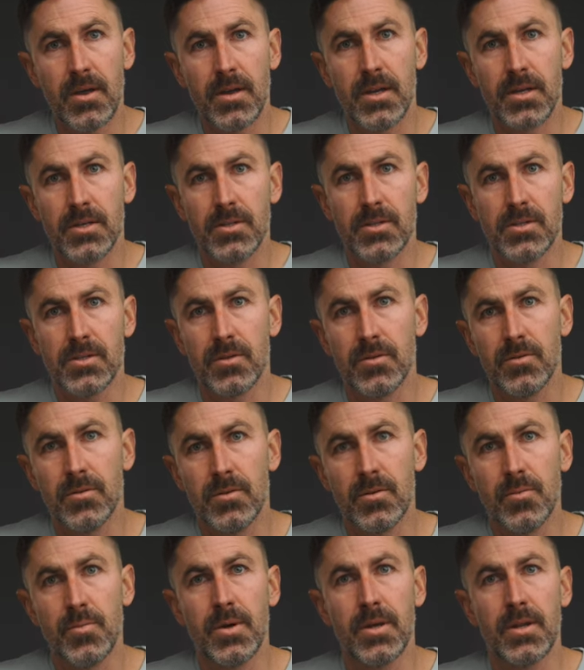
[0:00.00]
is just a
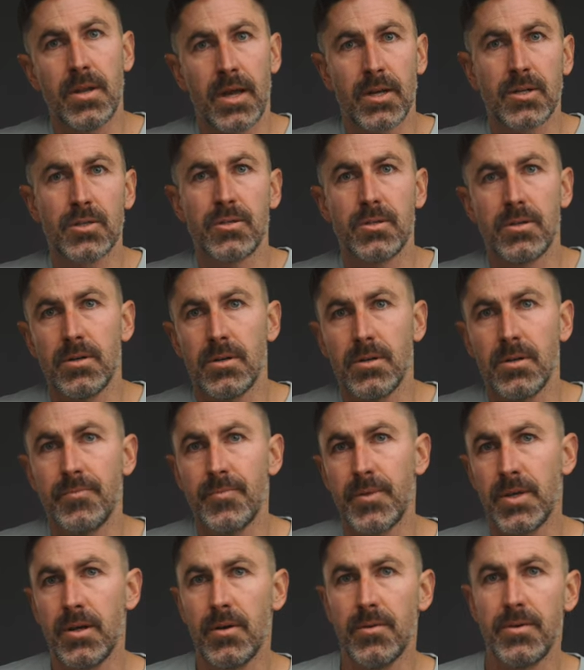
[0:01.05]
little bit extra,
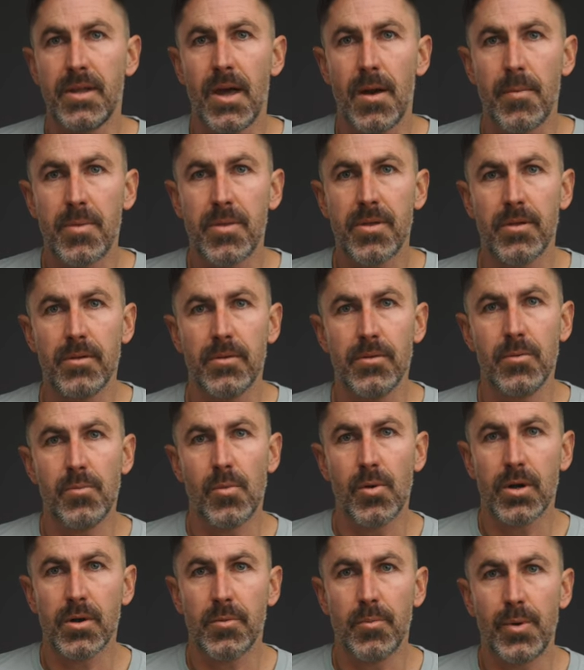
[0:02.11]
you know, depth, a little
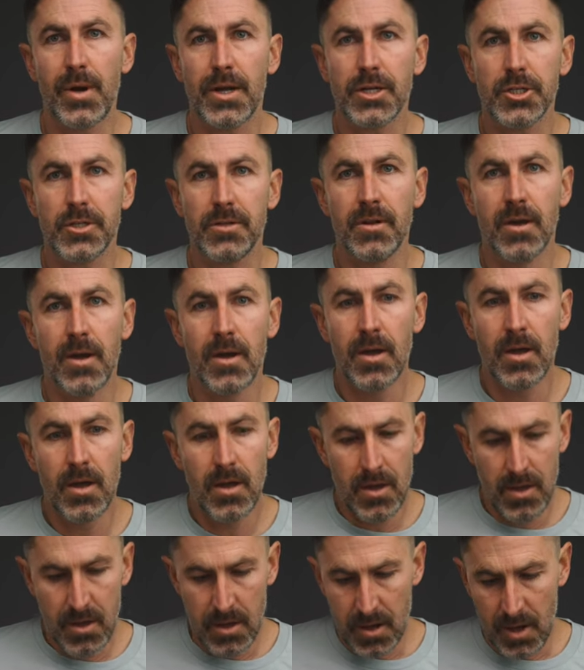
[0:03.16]
more compression.
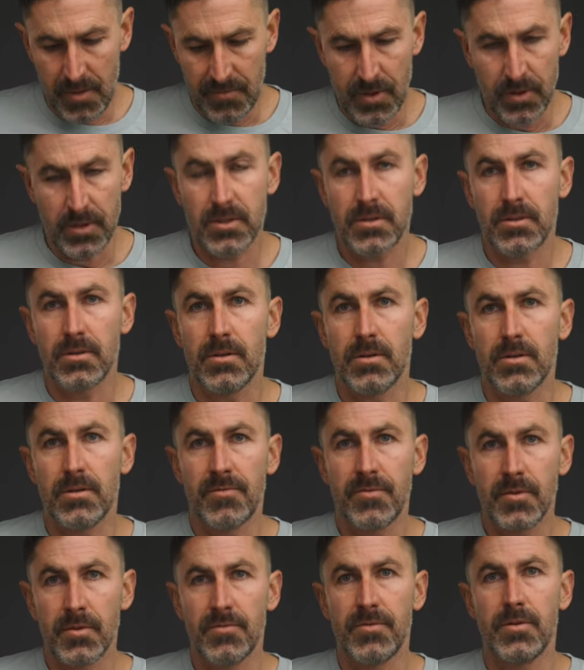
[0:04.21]
I've noticed the
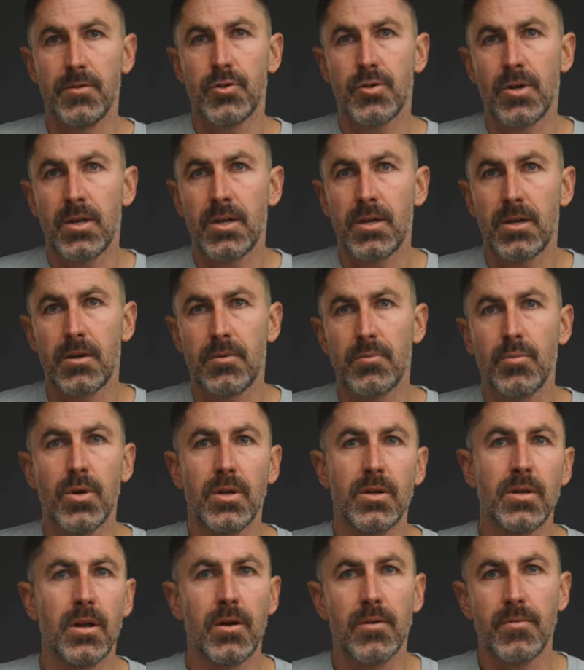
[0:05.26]
field of view shrinking,
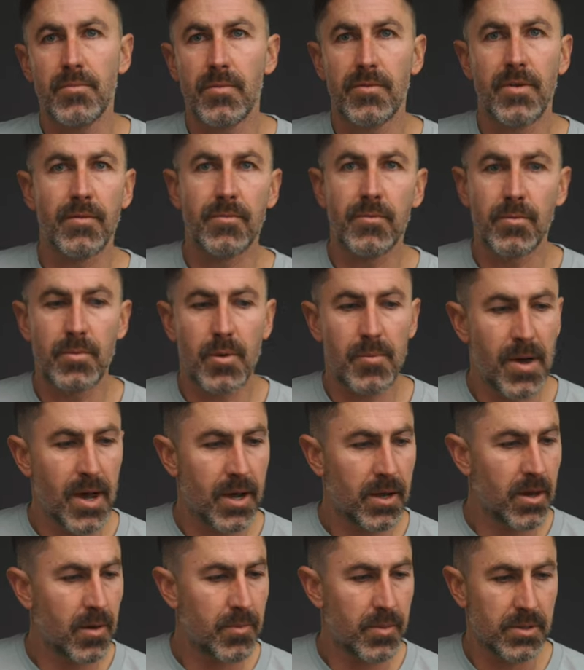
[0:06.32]
but you know, if you have room to
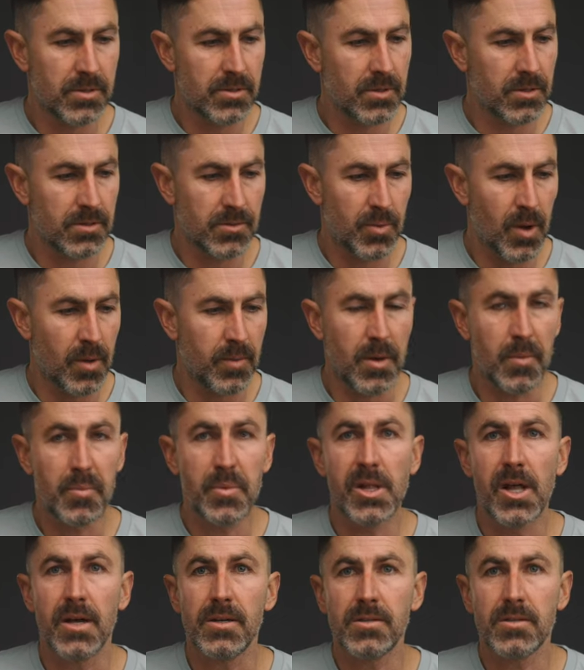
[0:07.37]
back up, it's probably a
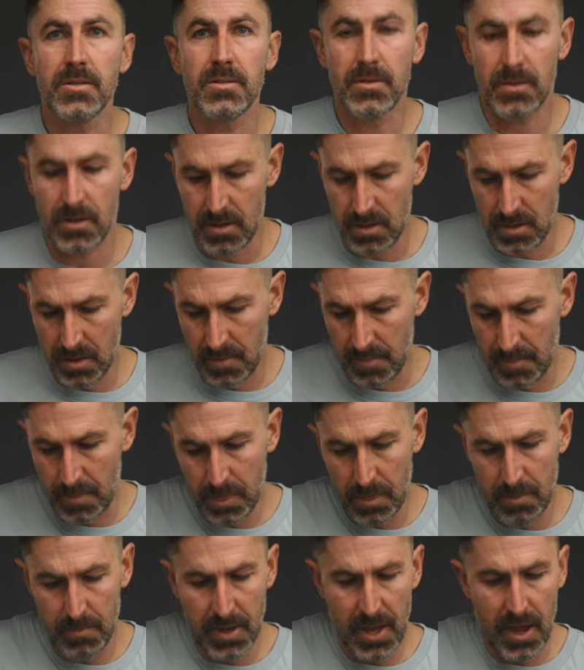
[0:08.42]
plus.
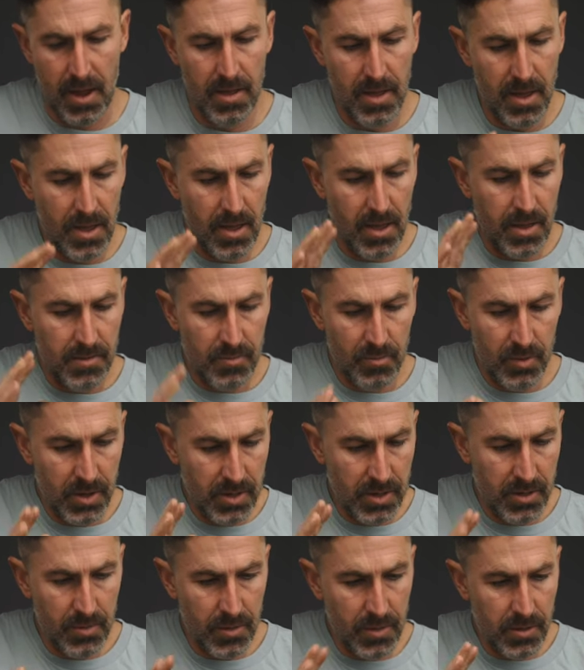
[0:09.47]
But yeah,
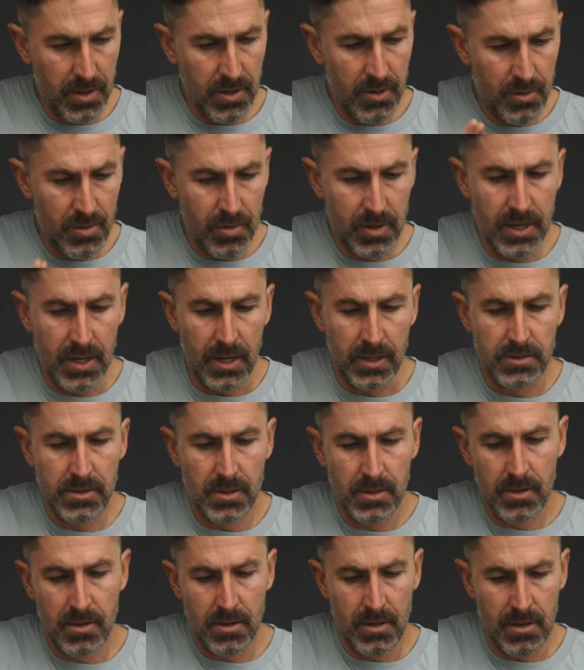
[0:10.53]
really, really cool
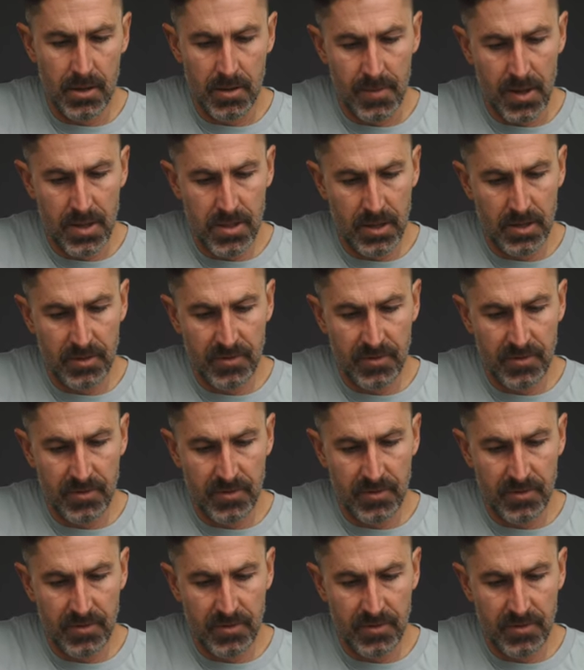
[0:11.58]
kit. I think